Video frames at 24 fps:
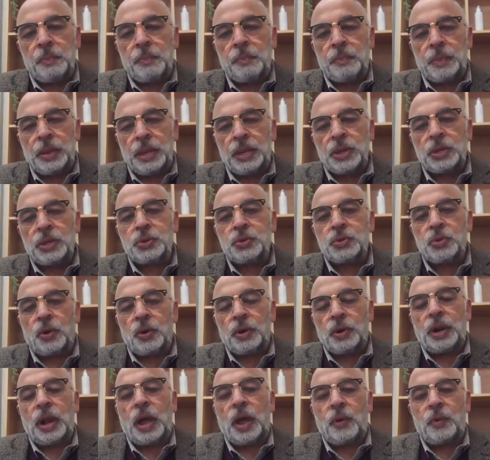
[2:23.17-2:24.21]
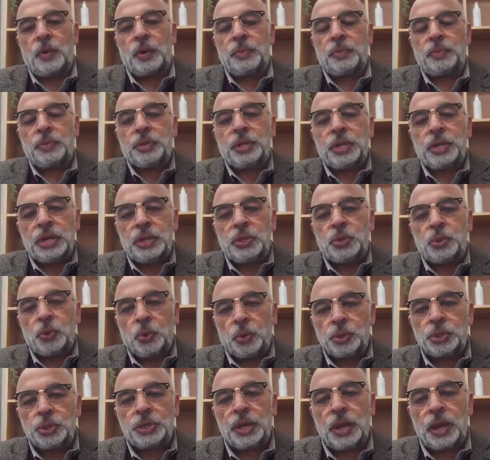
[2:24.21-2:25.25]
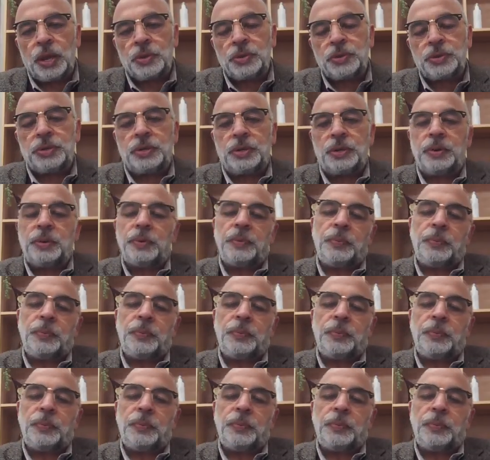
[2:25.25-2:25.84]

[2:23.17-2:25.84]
based on our three doshas